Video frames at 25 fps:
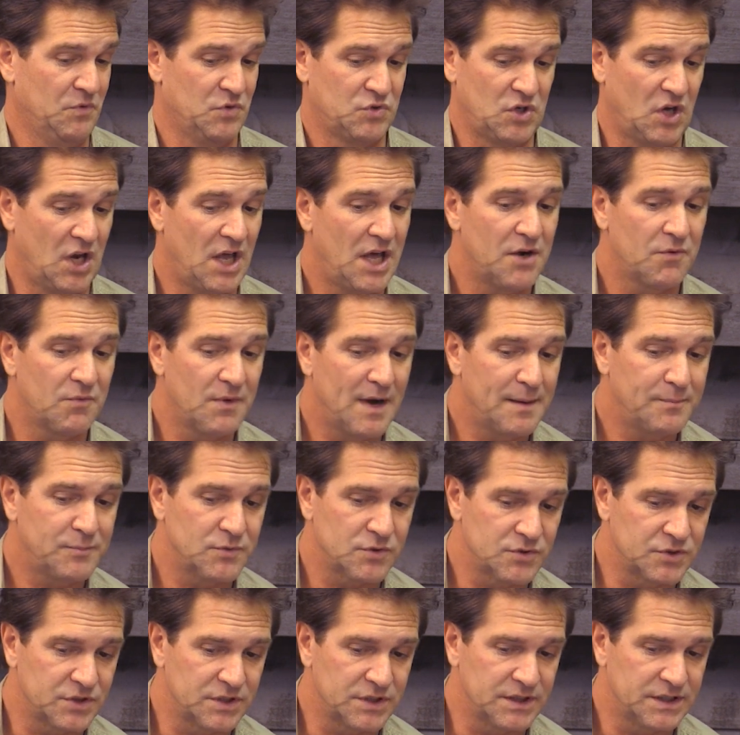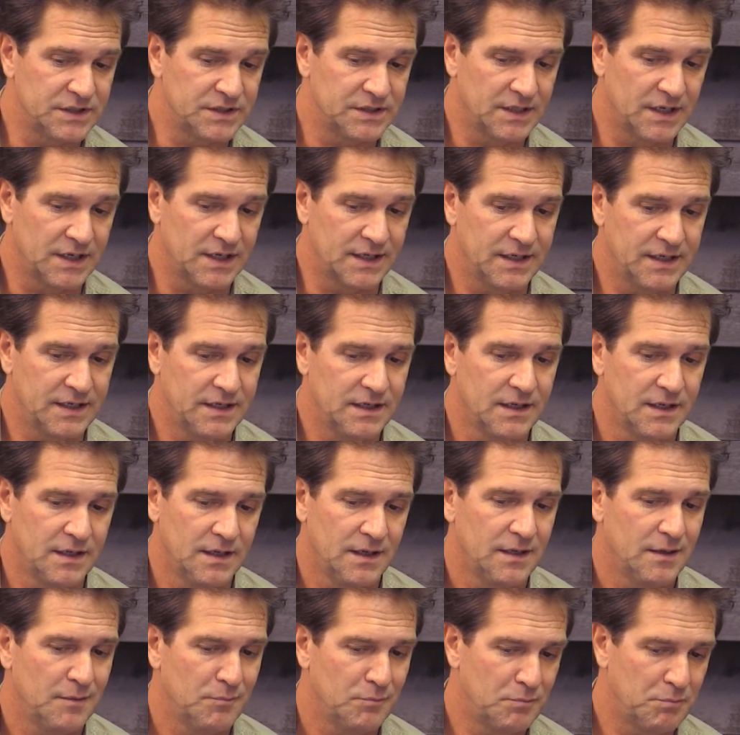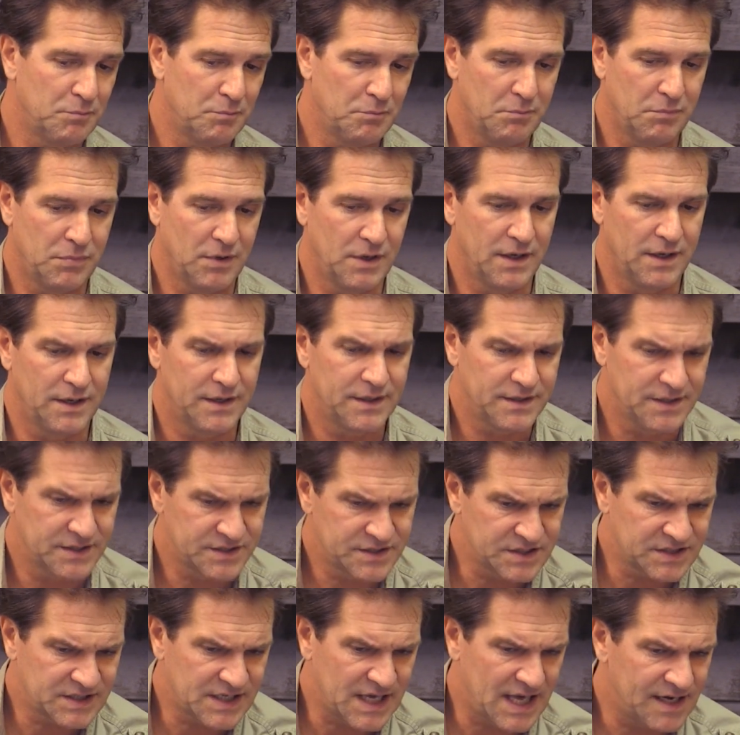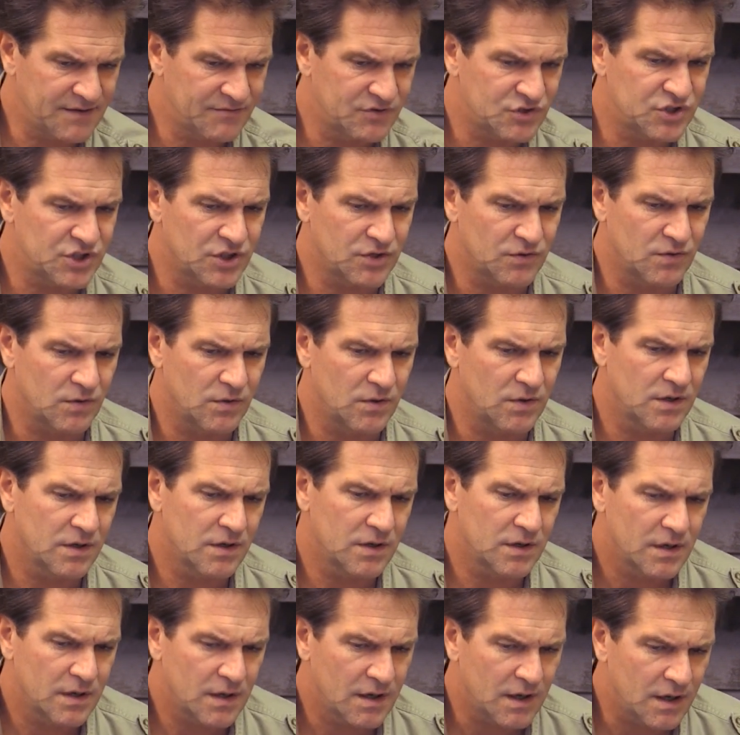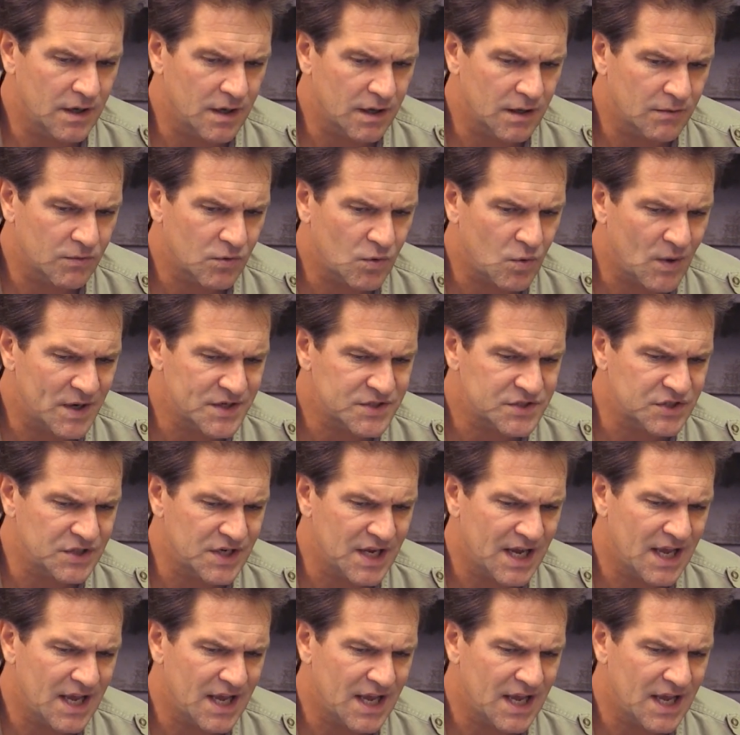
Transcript: there's a lot of raptors in Kentucky, but this is kind of a general uh, question: